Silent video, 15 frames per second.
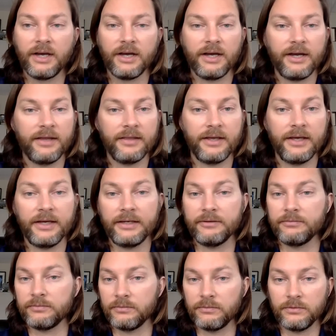and
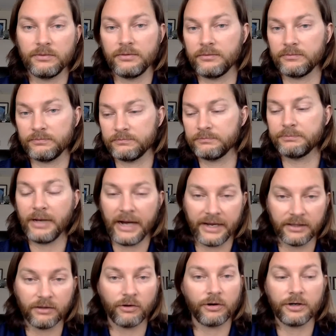they, by
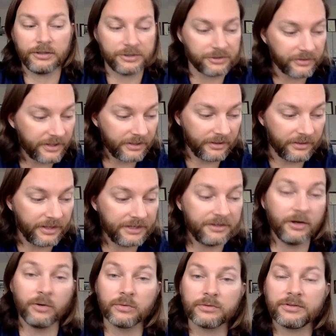and large, they
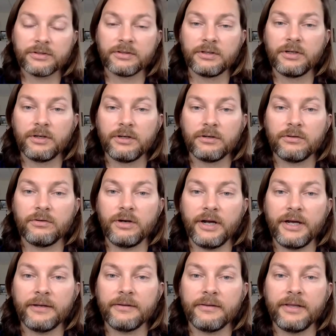don't,
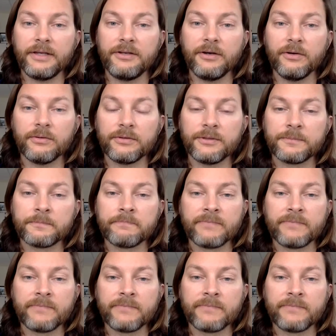right? They don't.